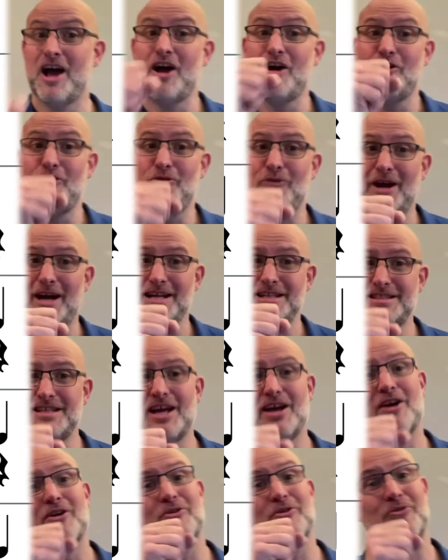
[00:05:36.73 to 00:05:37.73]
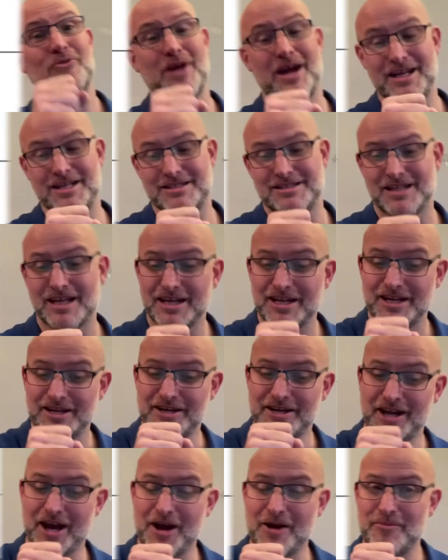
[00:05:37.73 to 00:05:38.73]
Rice, rice,
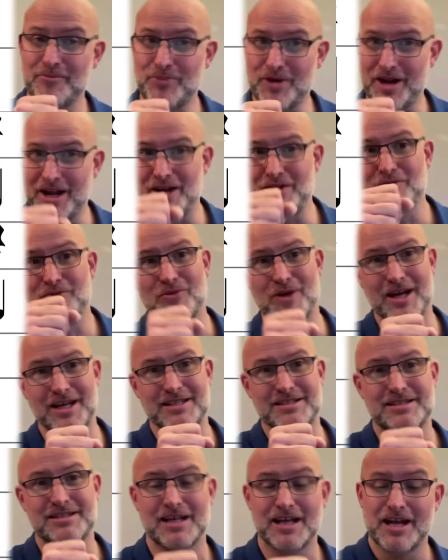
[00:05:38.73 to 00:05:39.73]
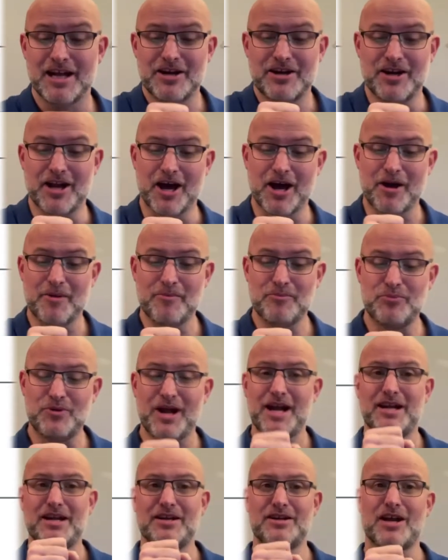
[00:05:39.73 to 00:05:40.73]
naan bread, rice. Naan
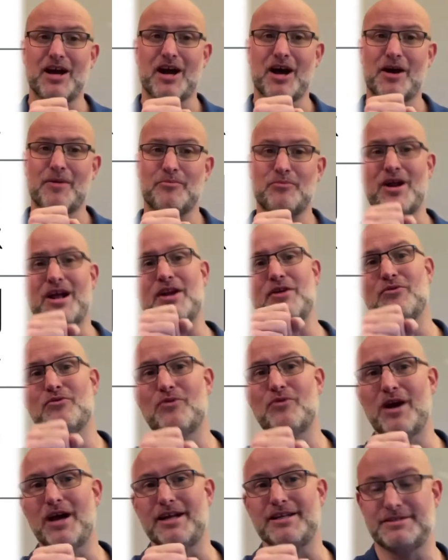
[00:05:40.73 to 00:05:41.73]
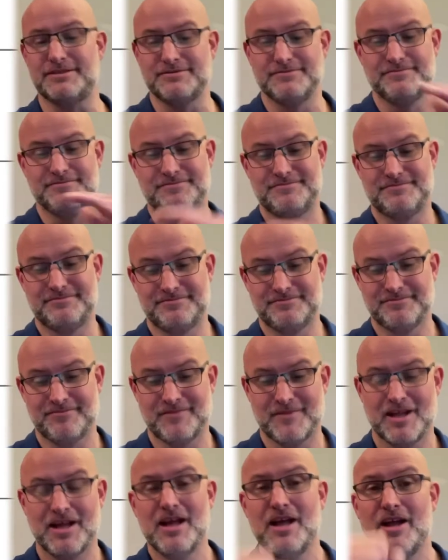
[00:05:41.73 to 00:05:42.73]
bread, rice.
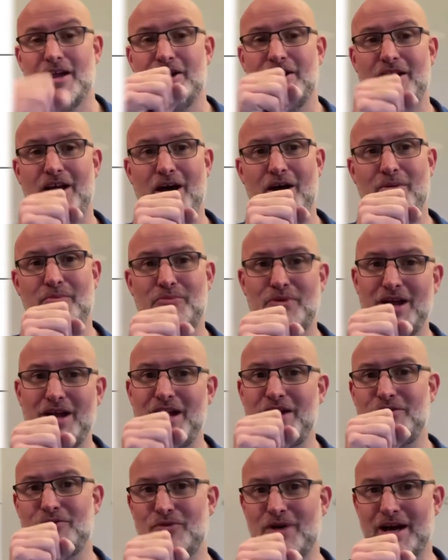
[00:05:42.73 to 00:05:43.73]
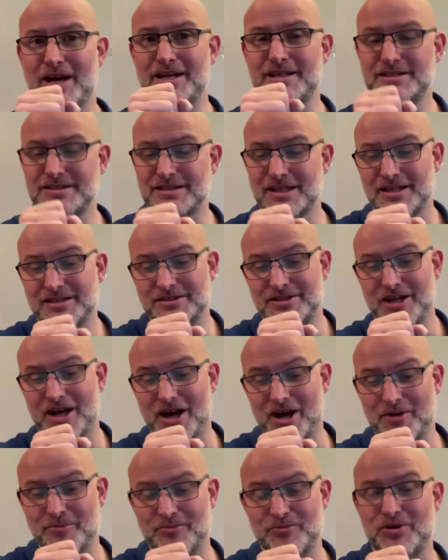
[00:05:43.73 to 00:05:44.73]
Naan bread, rice,
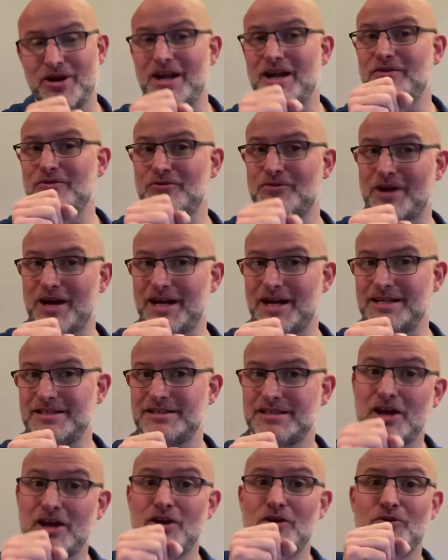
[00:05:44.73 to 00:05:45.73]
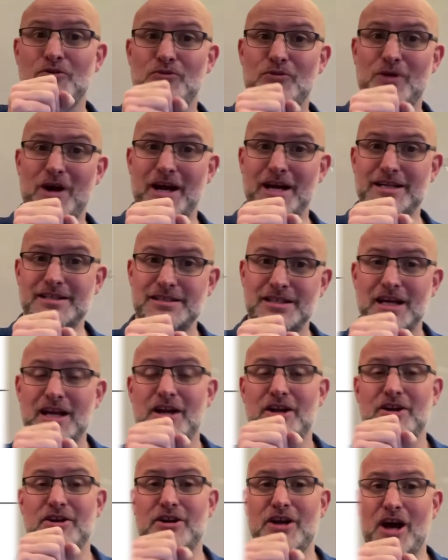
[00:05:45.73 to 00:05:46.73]
naan bread, rice, rice,
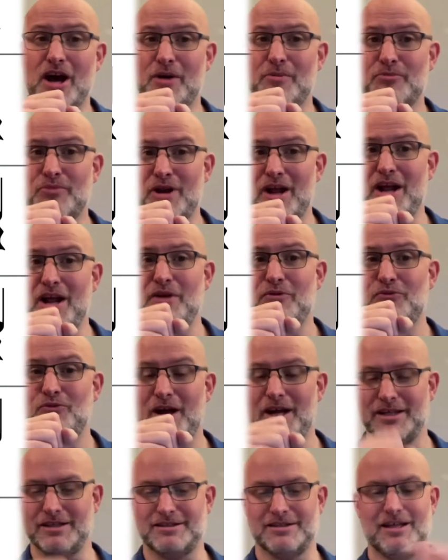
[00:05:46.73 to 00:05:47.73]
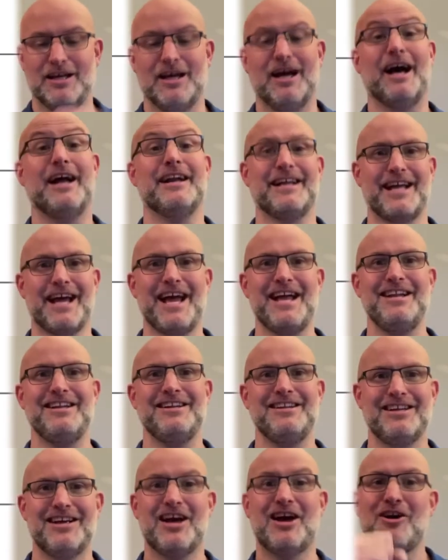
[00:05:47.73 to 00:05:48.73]
naan bread, rice. And again,
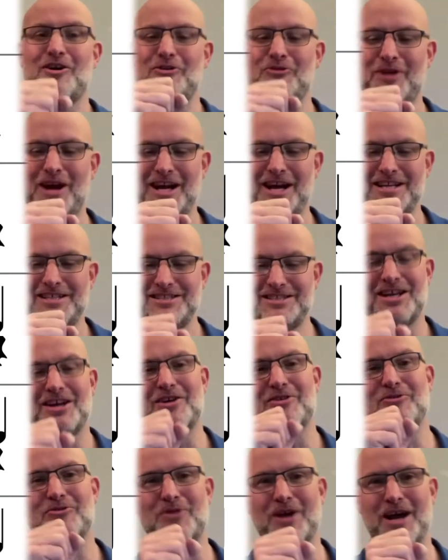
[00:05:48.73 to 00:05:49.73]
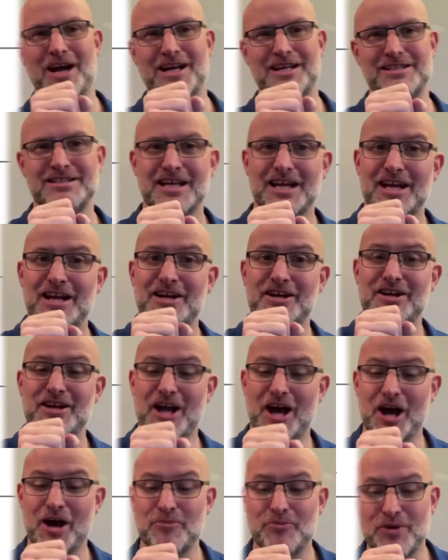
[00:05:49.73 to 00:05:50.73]
rice, rice,
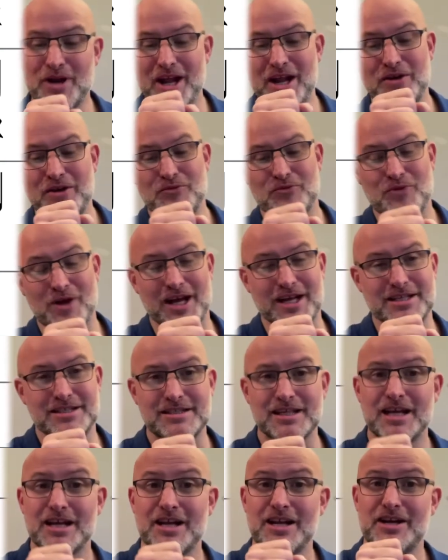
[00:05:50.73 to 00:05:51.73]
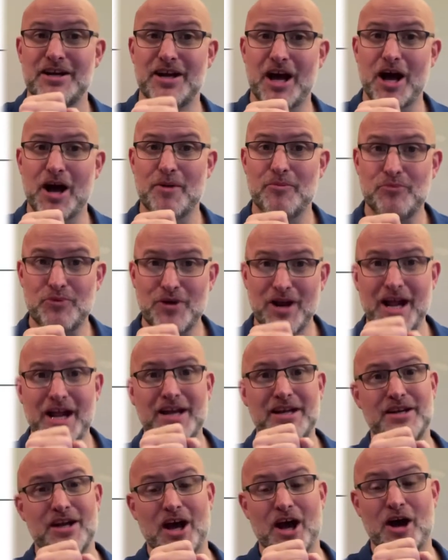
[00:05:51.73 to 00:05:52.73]
naan bread, rice. Naan bread,
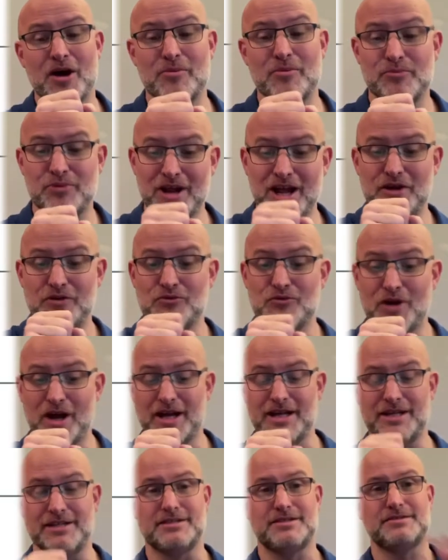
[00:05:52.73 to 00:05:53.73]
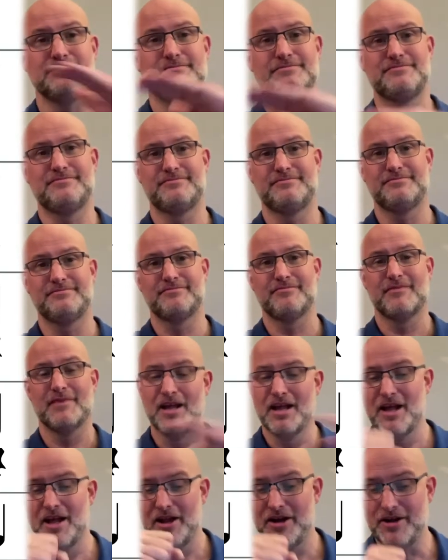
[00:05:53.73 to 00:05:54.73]
rice.
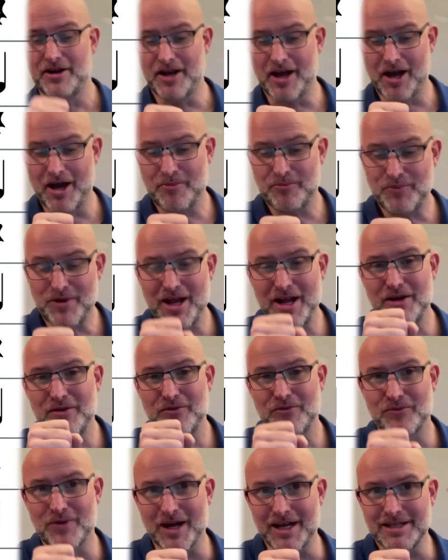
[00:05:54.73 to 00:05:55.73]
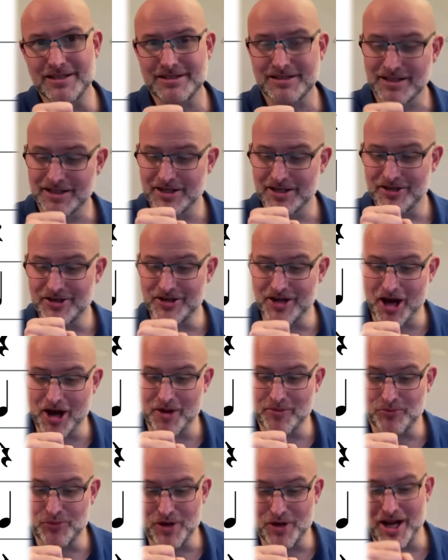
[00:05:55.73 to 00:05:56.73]
Naan bread, rice,
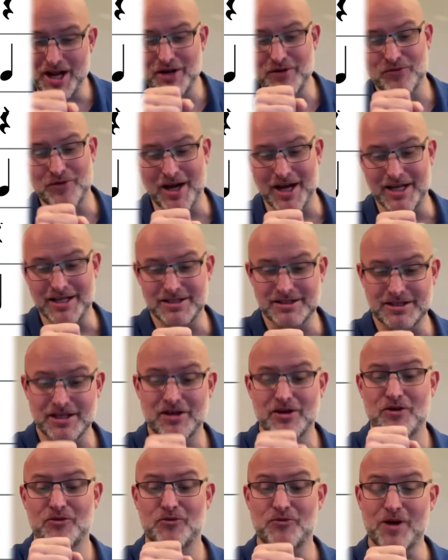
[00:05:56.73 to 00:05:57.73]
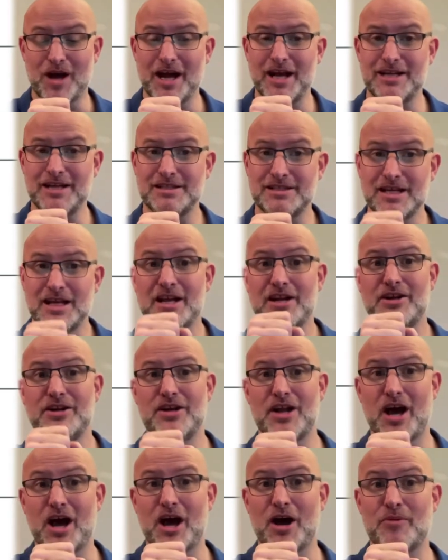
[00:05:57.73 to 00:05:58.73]
naan bread, rice. Rice,
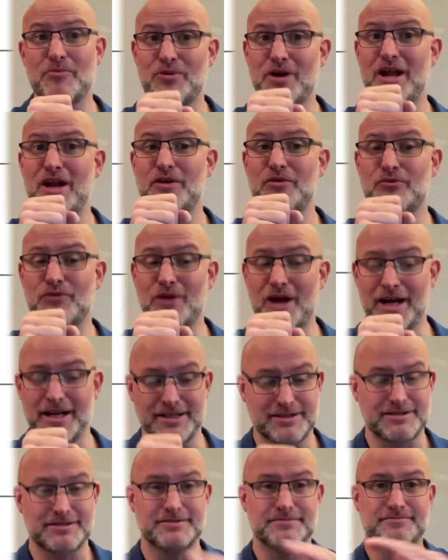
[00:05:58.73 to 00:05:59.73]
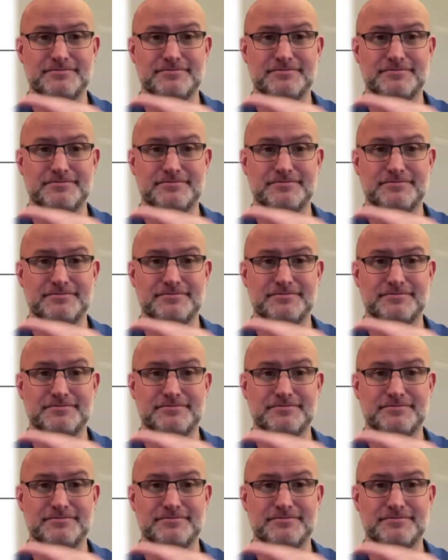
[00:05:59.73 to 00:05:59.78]
naan bread, rice.